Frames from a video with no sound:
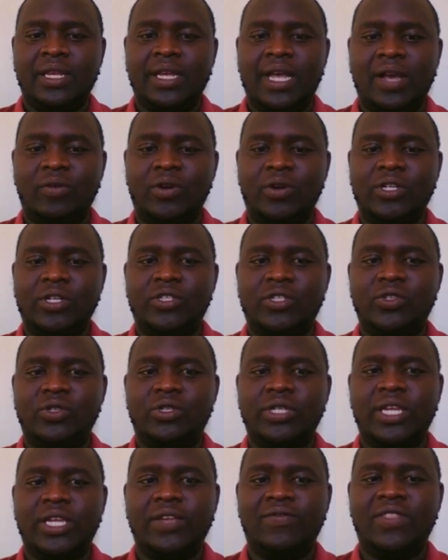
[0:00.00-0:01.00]
I want you
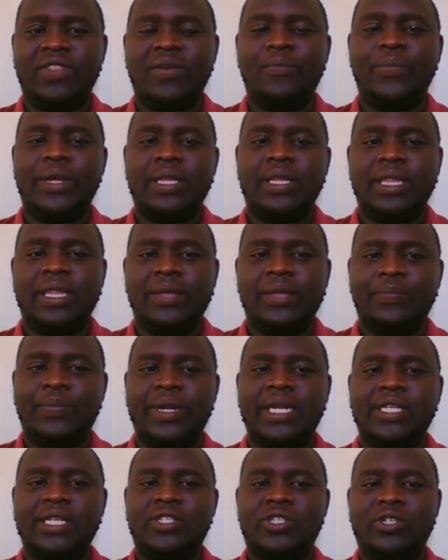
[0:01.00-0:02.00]
to give them the
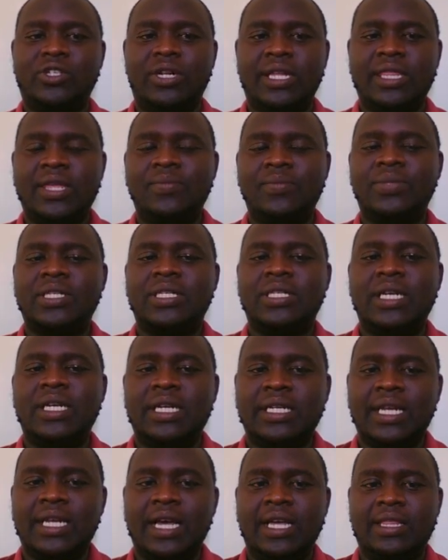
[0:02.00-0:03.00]
pedestal. Let them
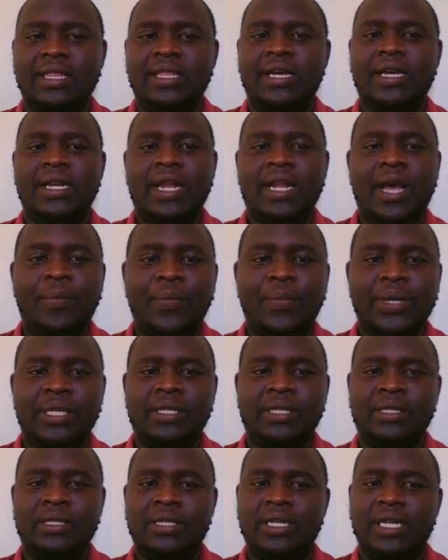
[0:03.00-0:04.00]
start at an
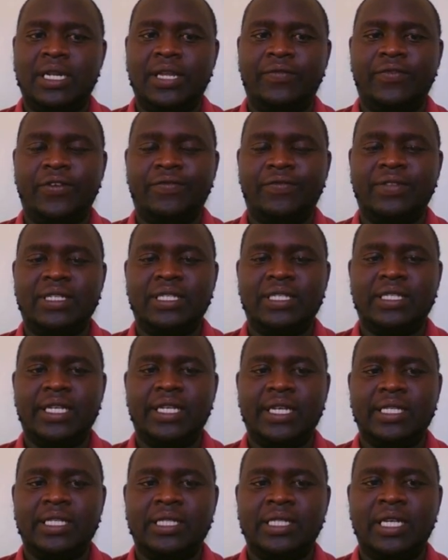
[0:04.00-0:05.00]
upper level of the
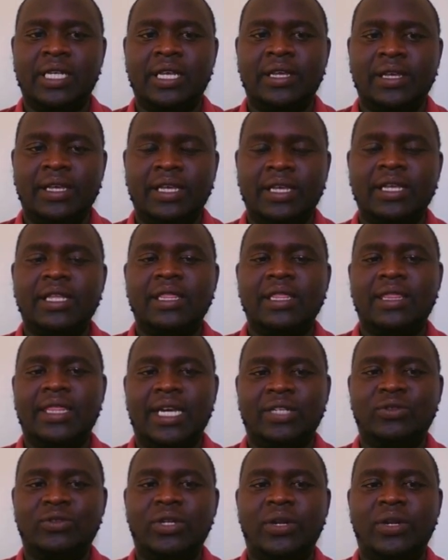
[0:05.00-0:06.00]
stairs.
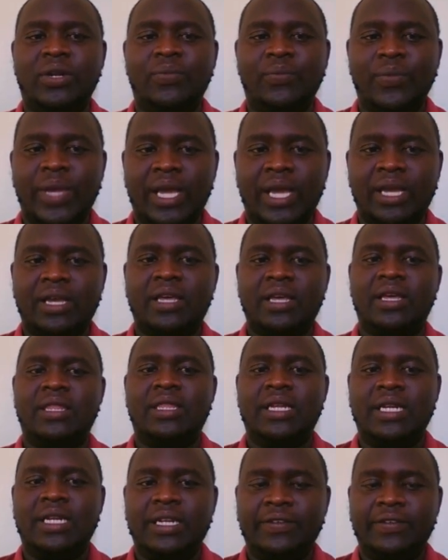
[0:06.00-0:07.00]
That will make
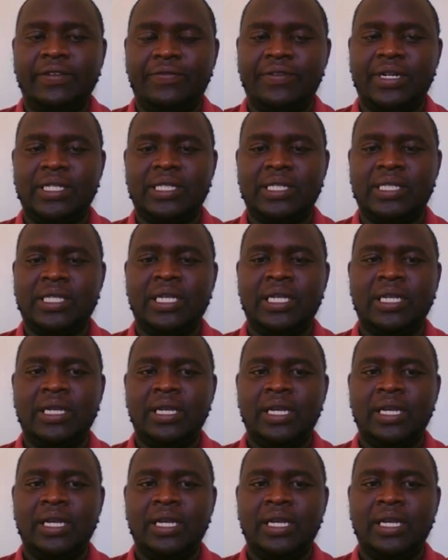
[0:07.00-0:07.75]
the difference.